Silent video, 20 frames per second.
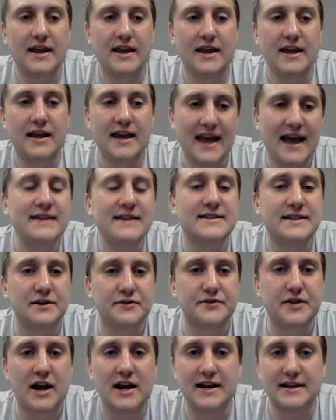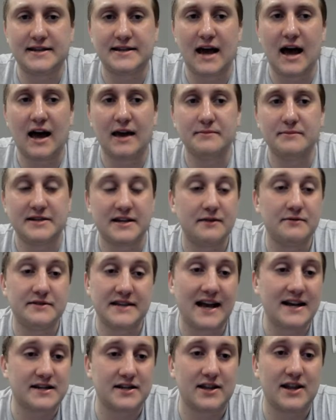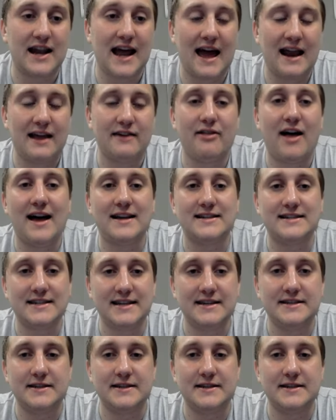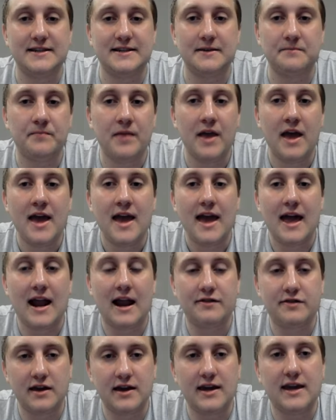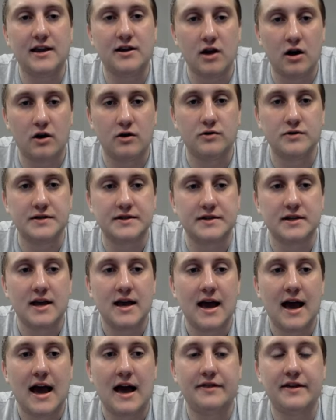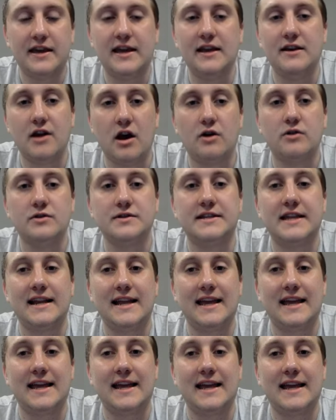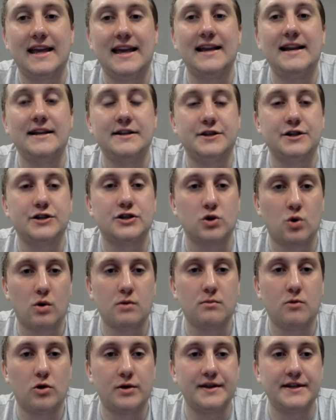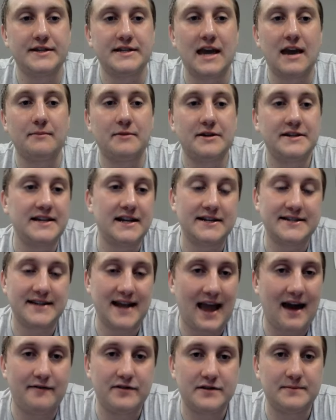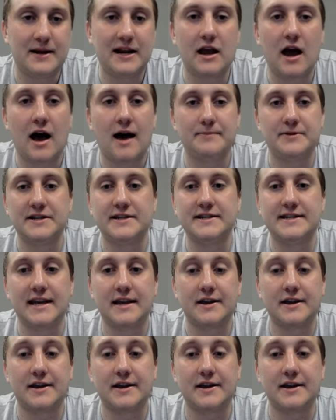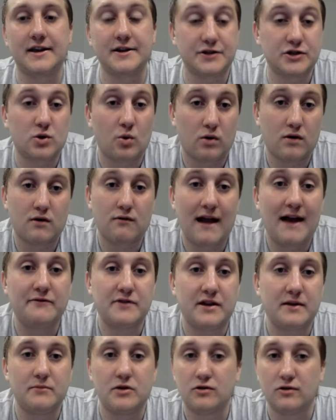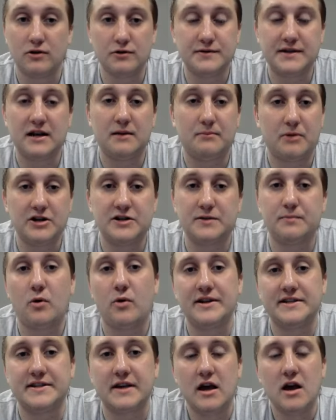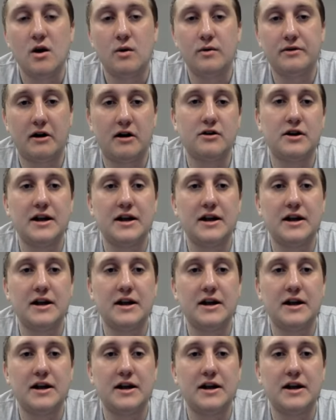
he has still done it at times, and he was excellent at it last season. And I think he knows that he needs to score more in this game because he doesn't have as many options that can score around him. You're losing a bunch of points